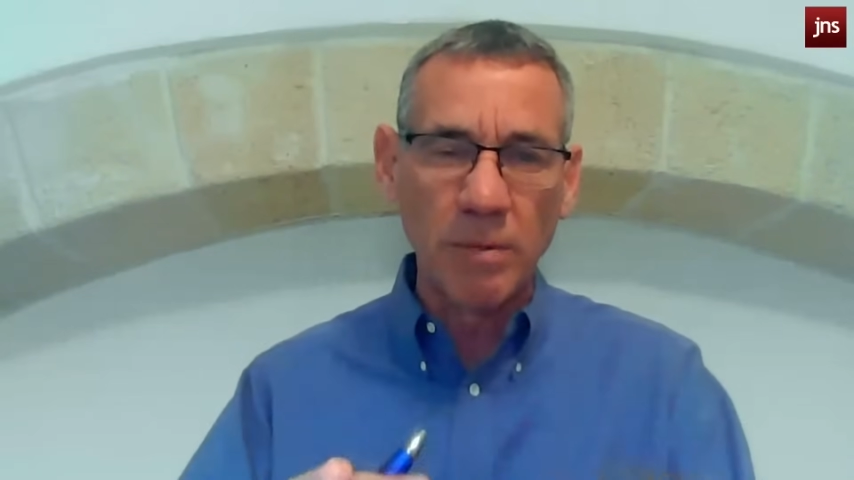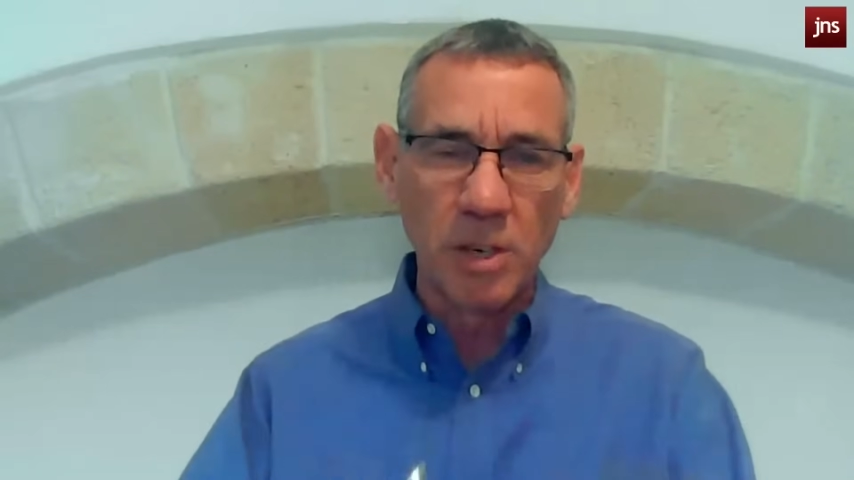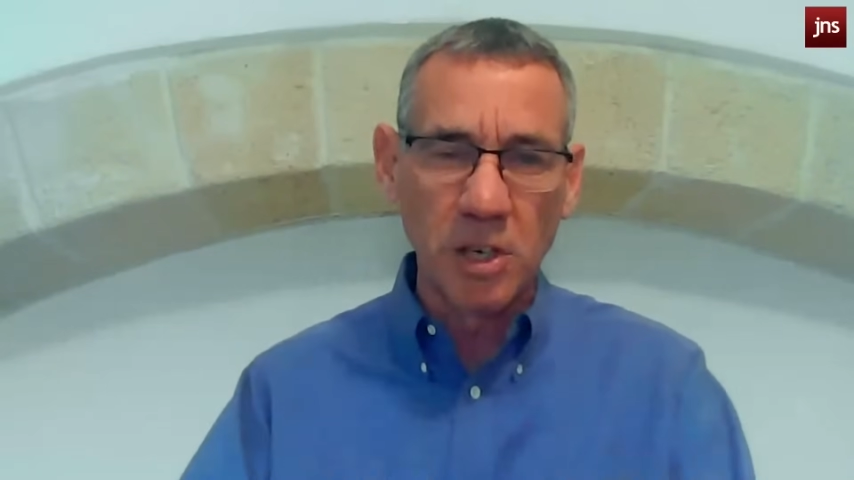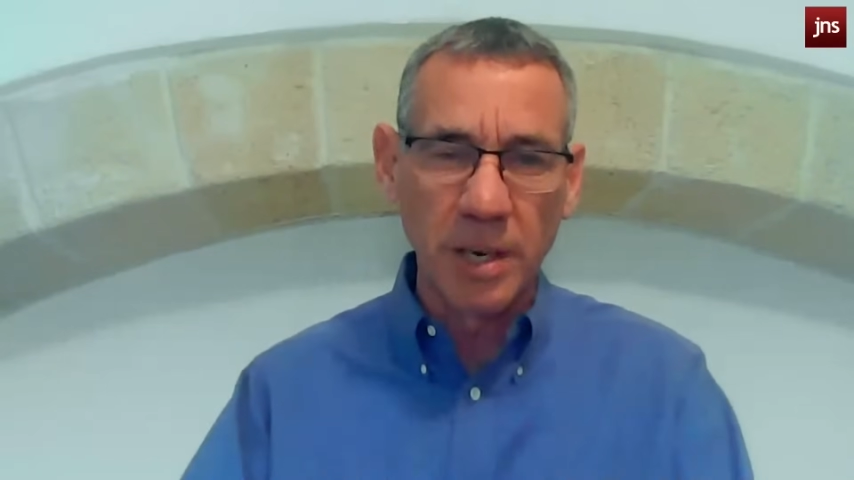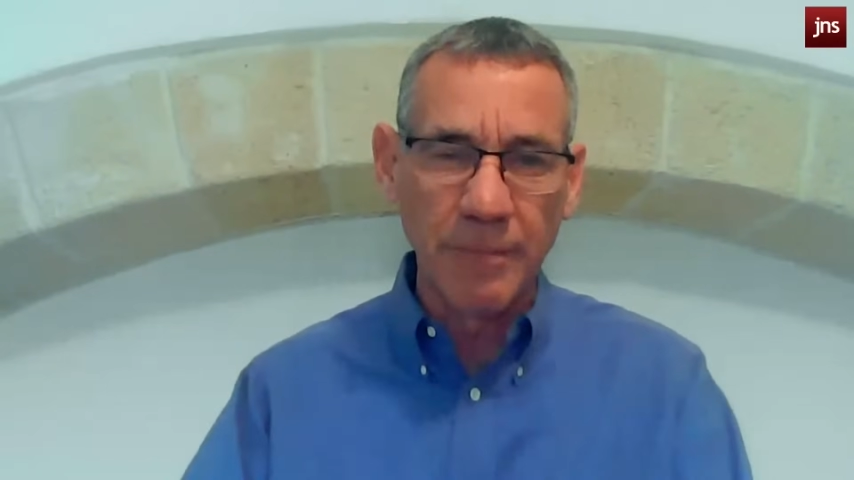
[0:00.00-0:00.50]

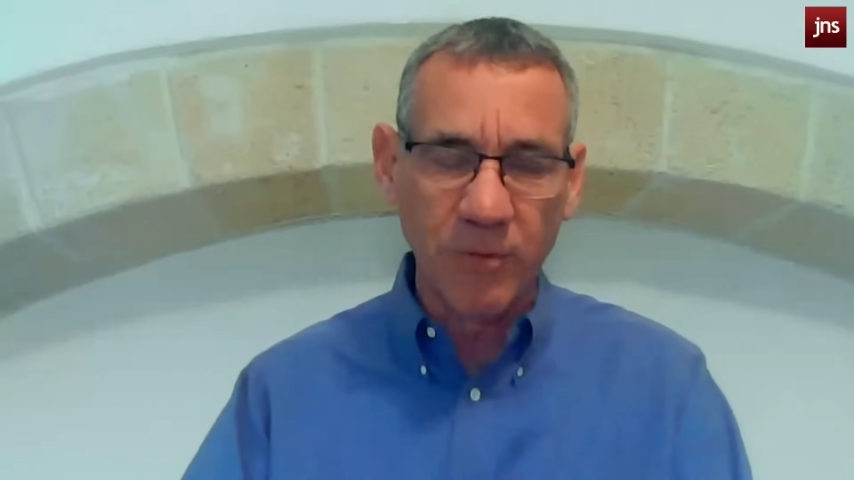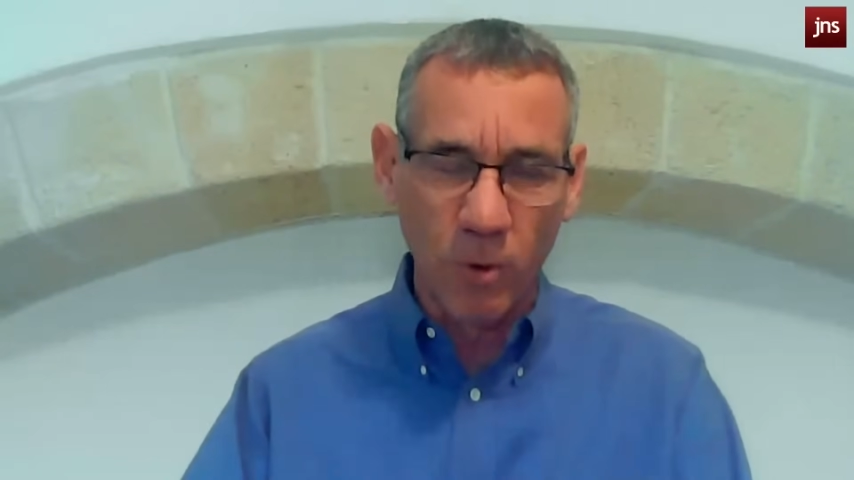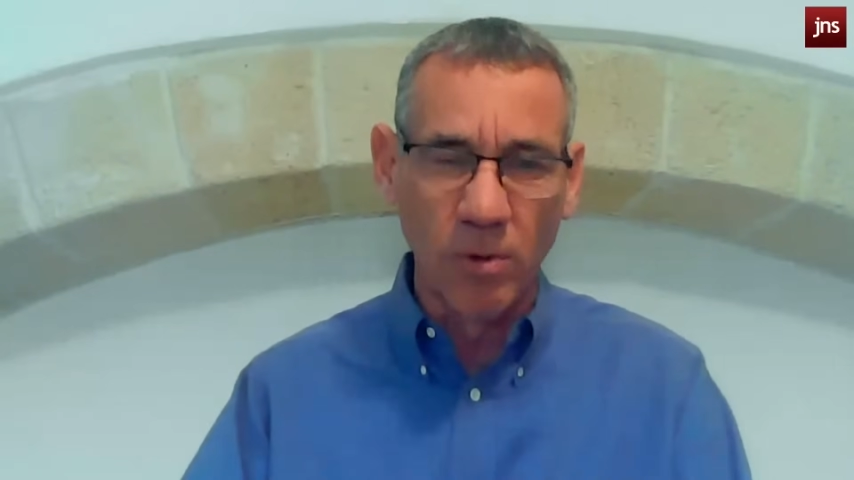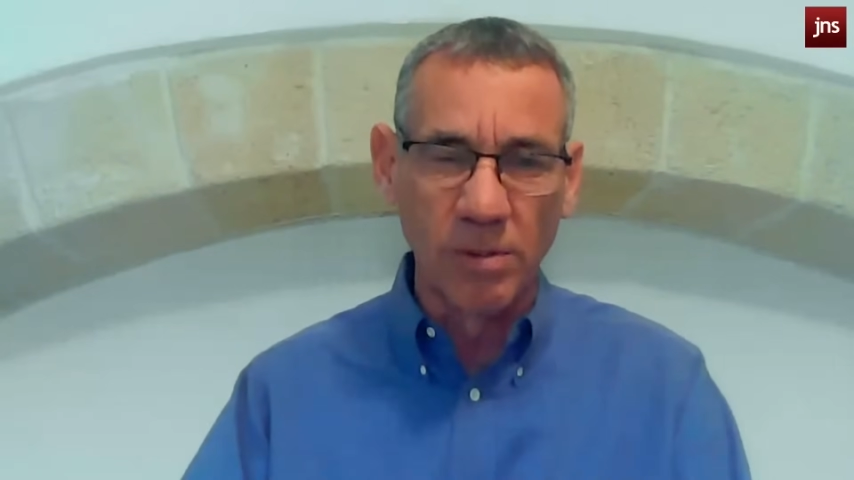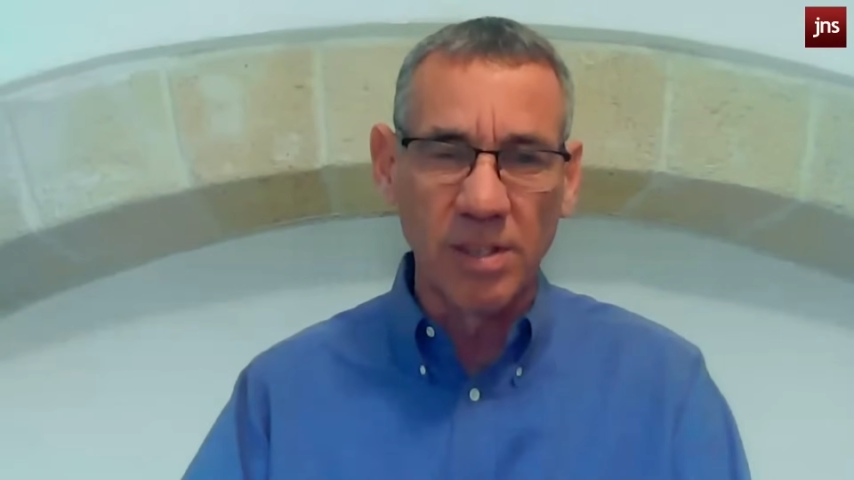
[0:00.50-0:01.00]
regime
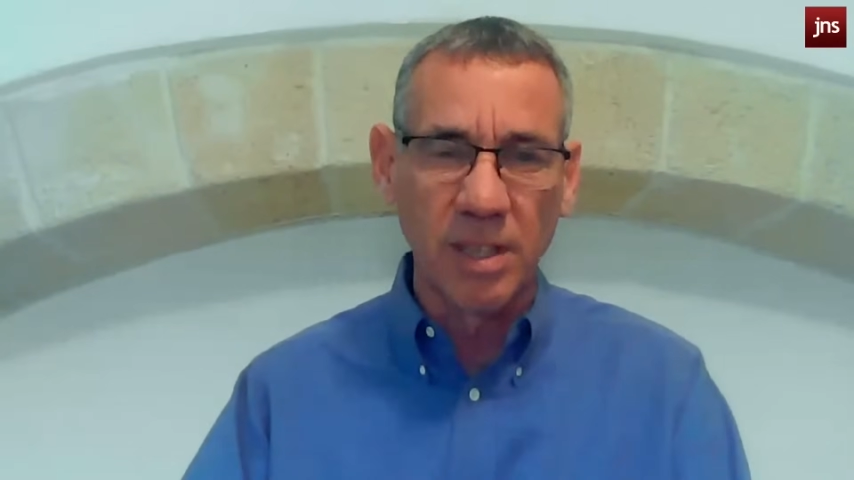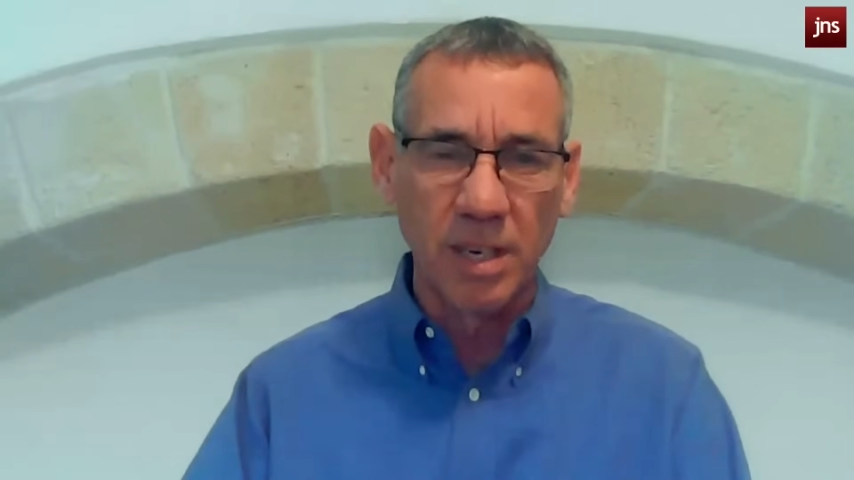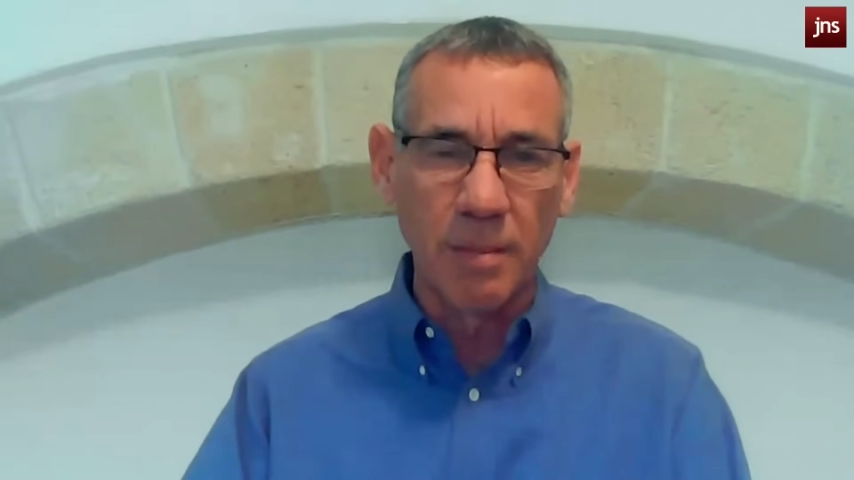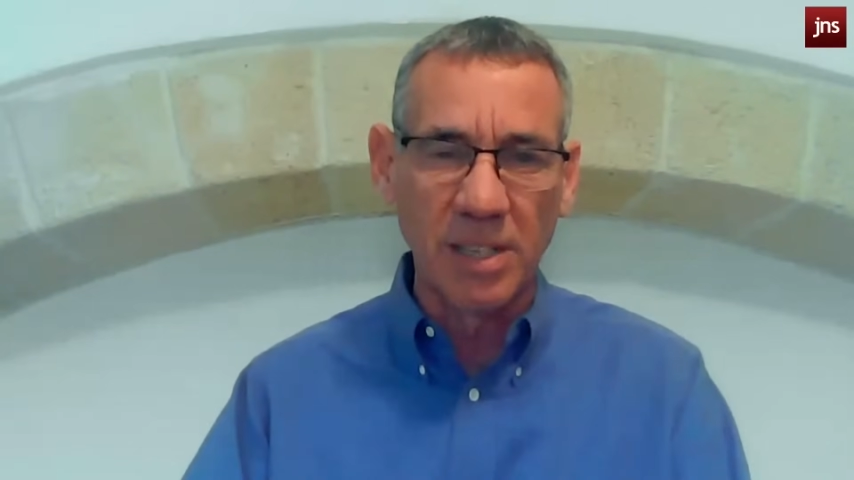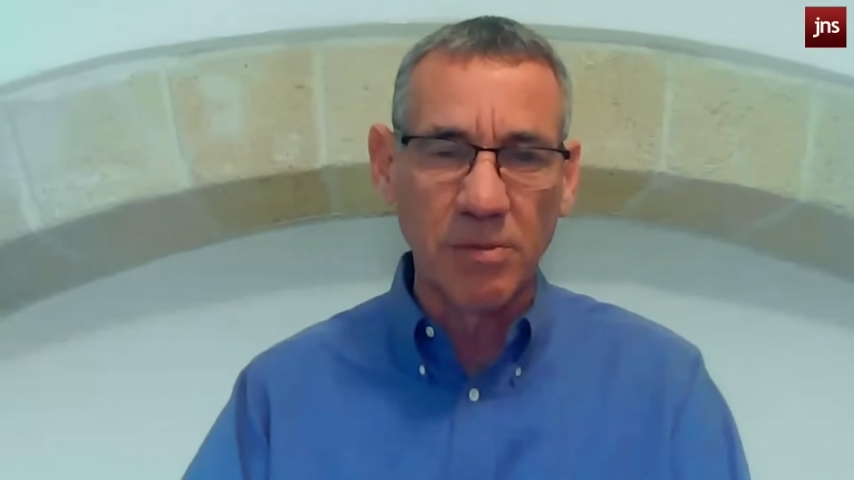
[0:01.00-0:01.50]
falls, the
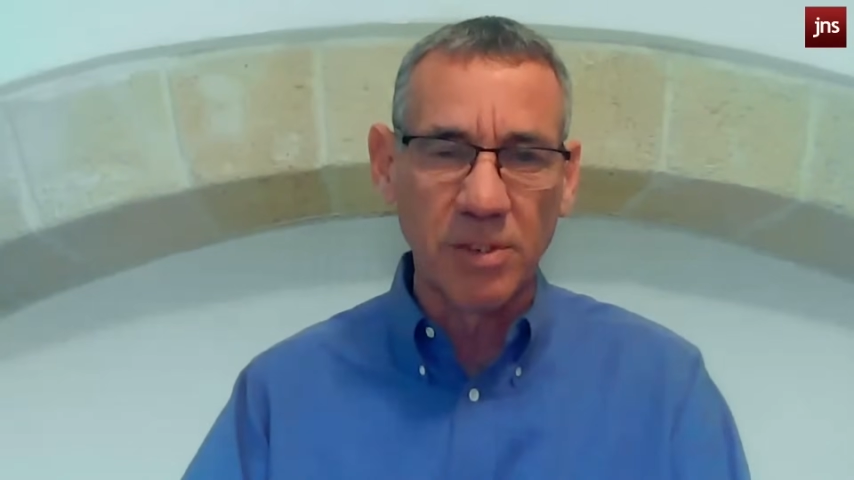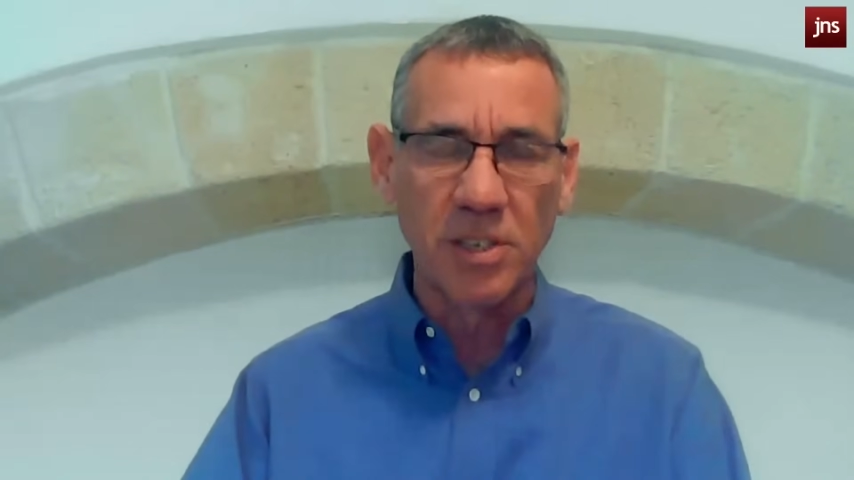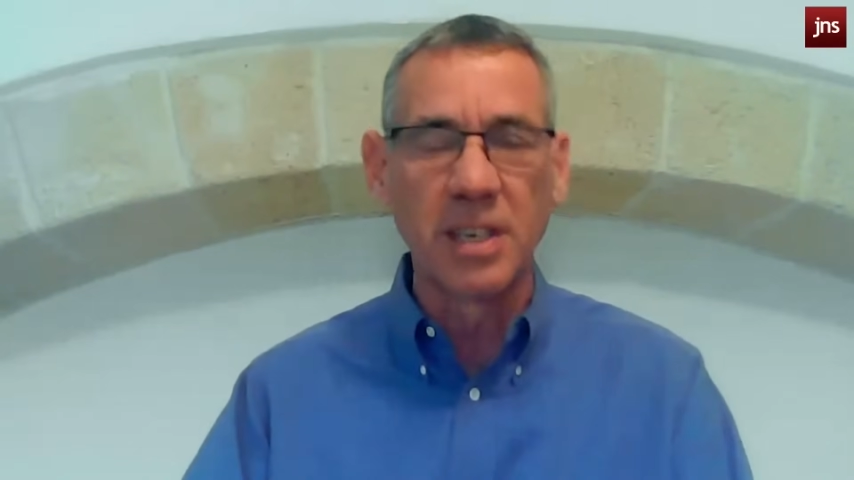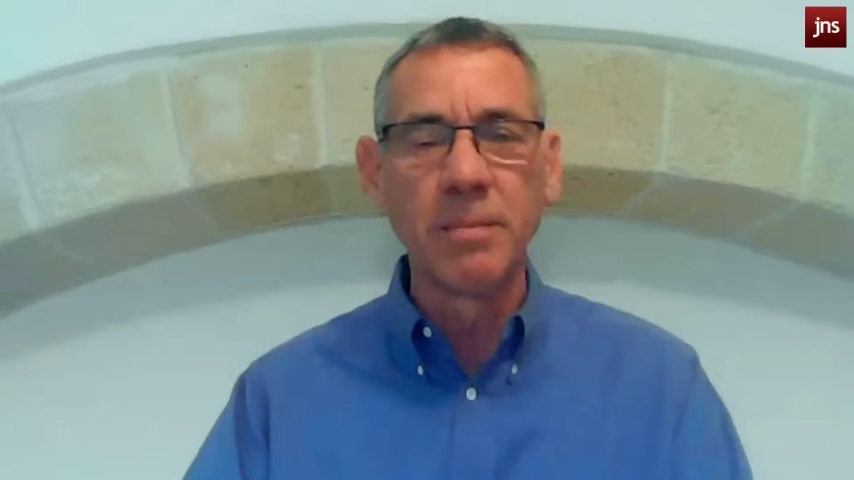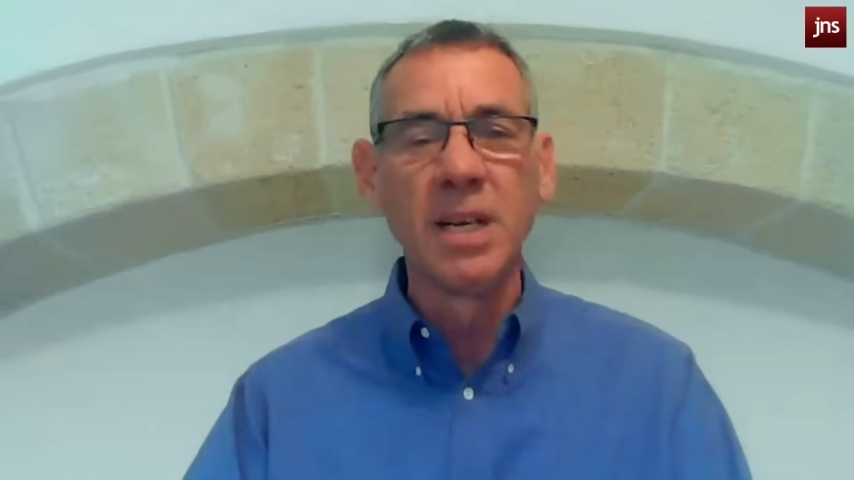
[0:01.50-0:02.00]
Hamas
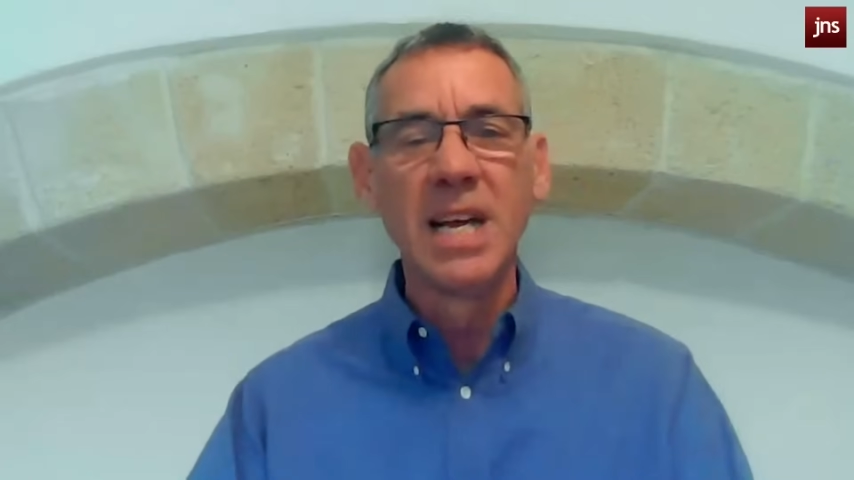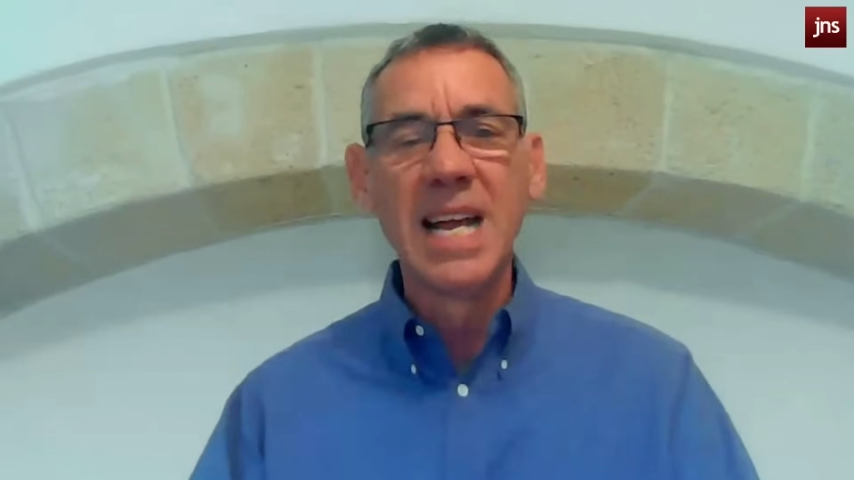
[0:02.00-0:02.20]
regime,